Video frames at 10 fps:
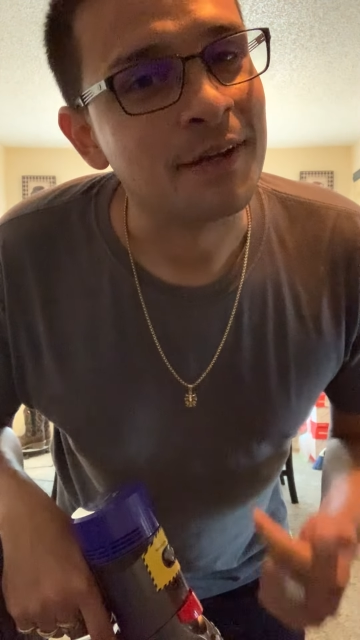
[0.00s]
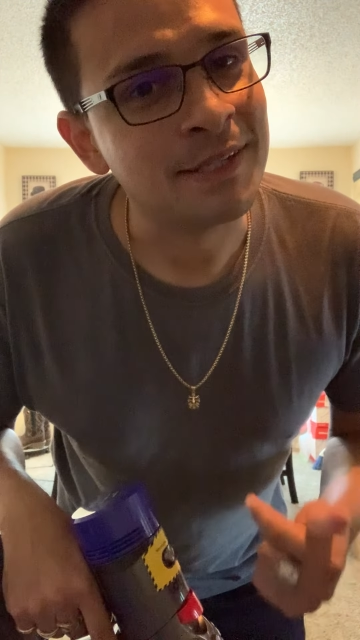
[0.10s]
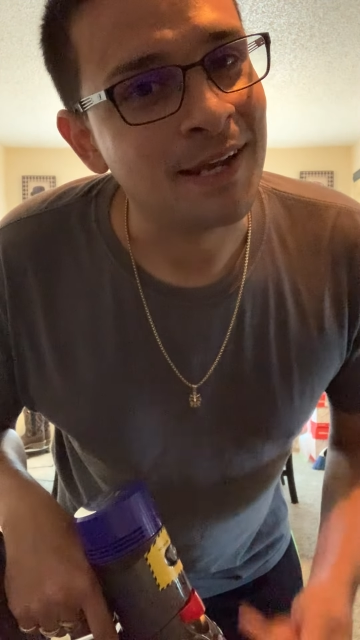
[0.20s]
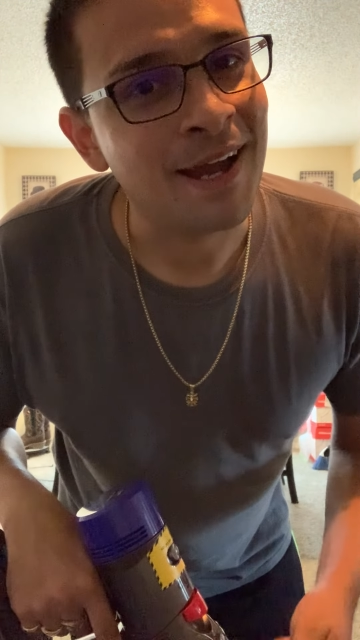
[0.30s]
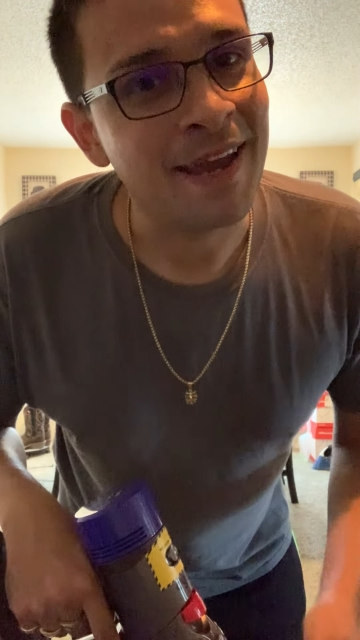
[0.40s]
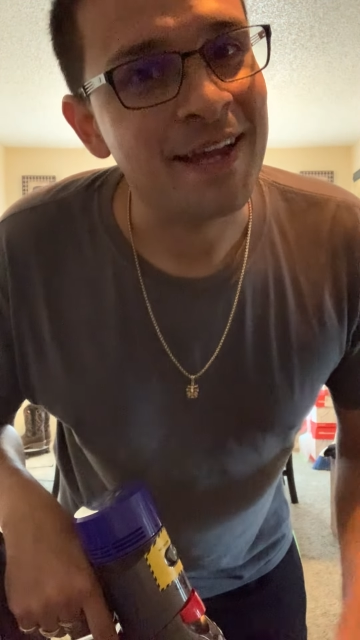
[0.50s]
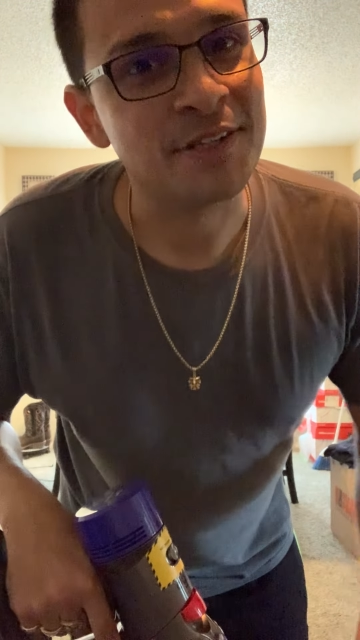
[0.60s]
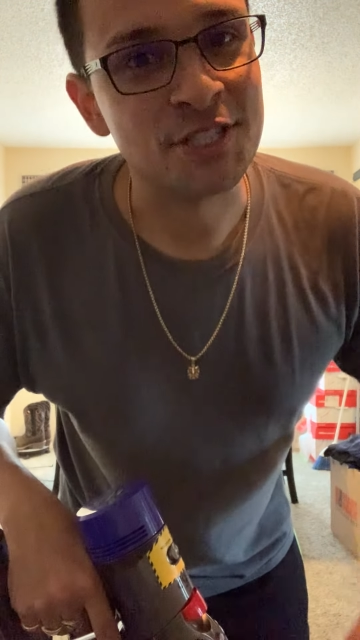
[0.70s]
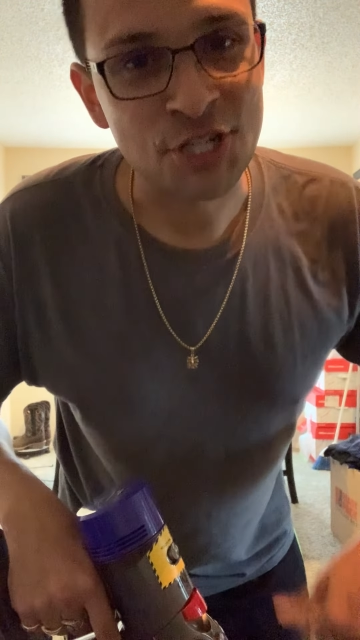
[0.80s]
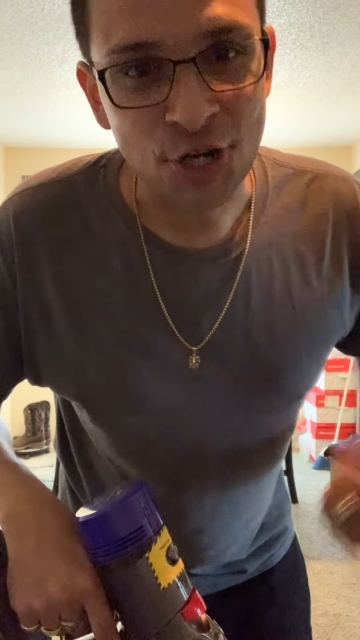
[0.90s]
and I
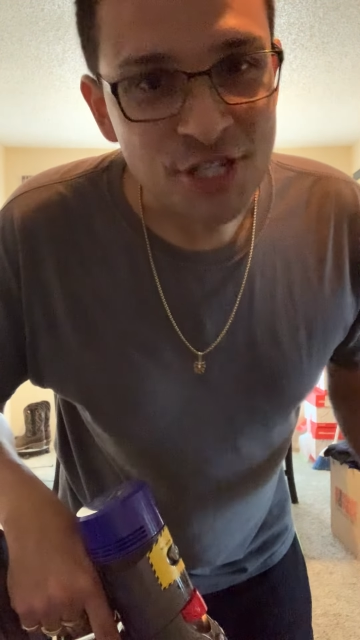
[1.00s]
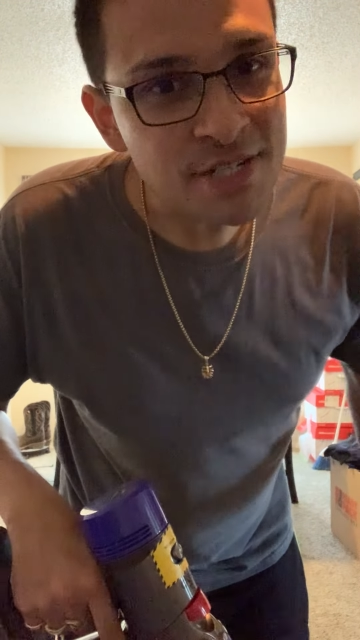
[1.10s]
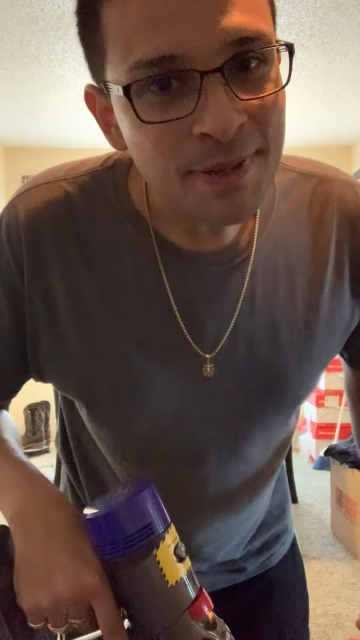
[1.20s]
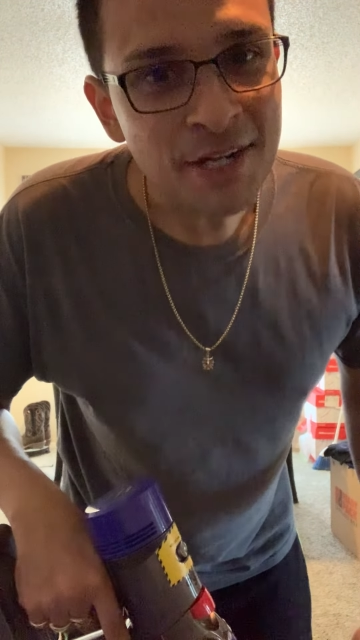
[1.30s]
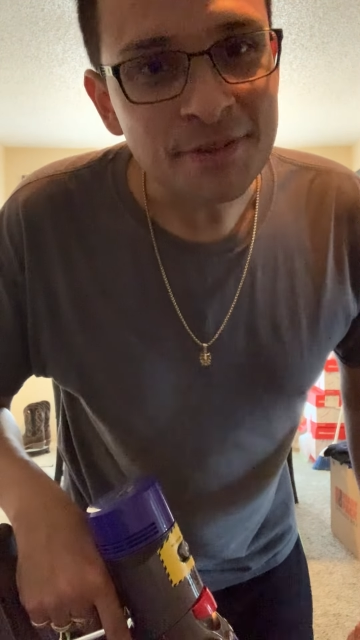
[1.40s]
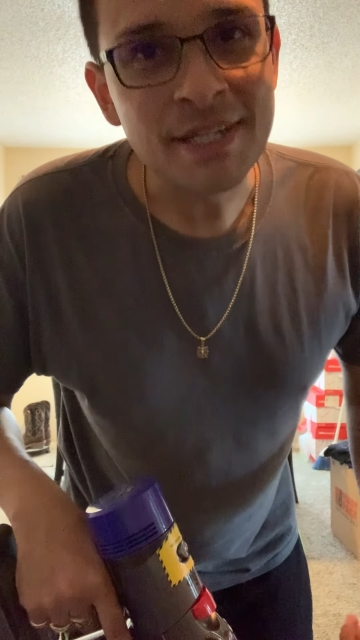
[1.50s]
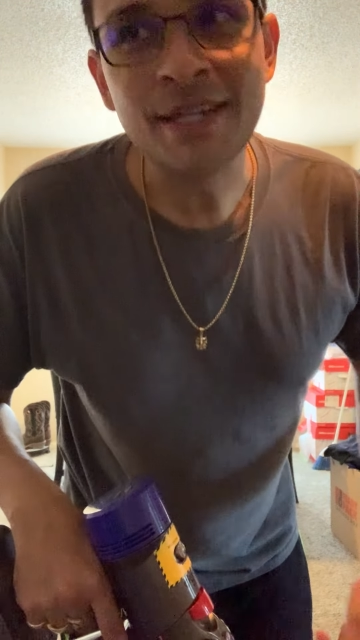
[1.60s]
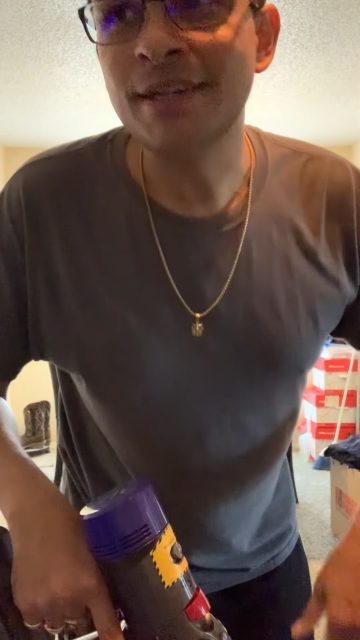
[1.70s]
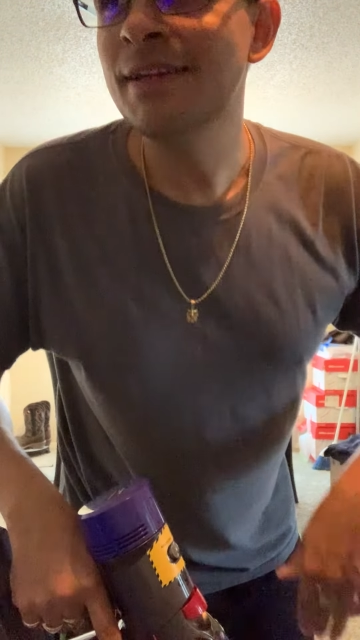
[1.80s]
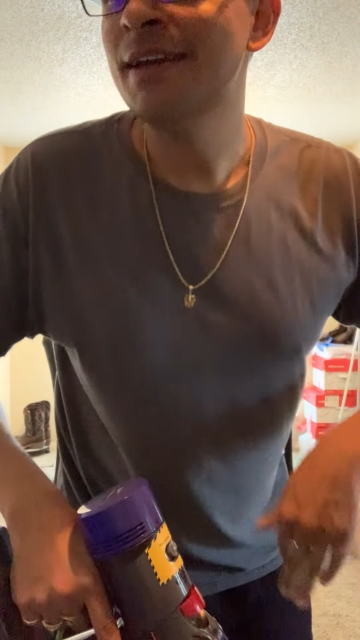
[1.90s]
had charged the
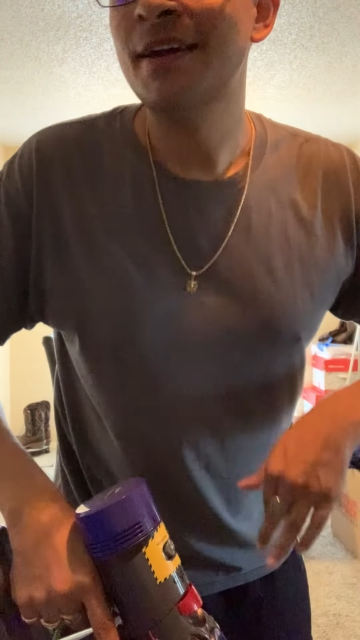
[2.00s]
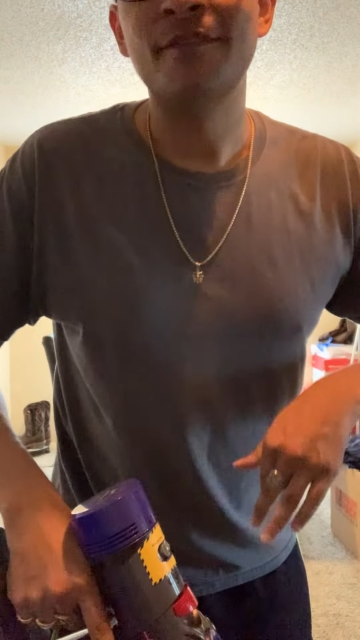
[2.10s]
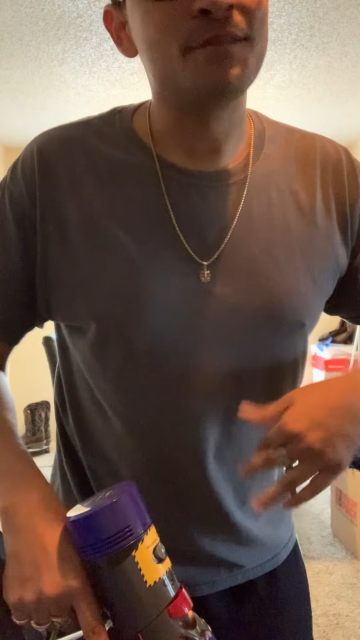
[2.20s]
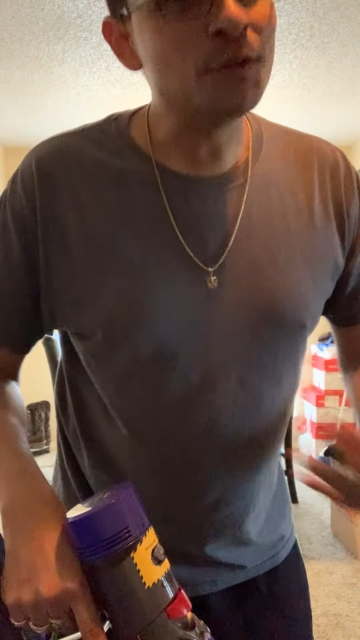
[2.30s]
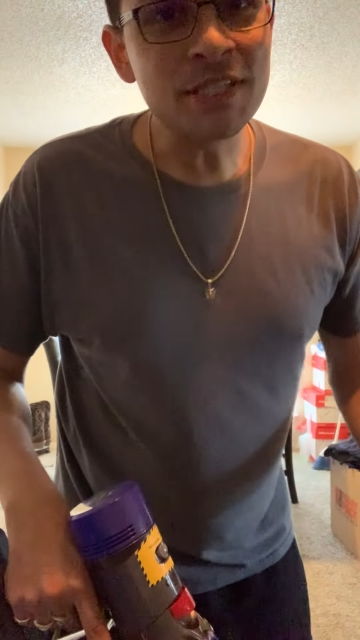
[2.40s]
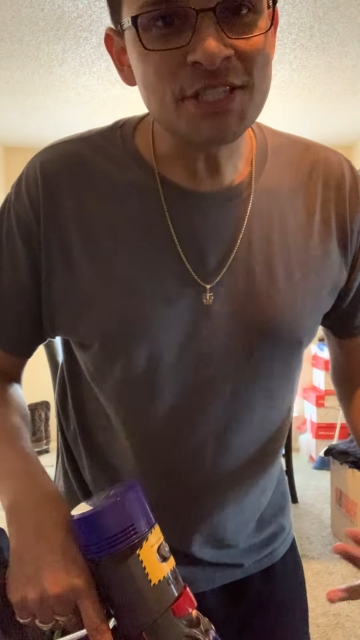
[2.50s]
battery, fully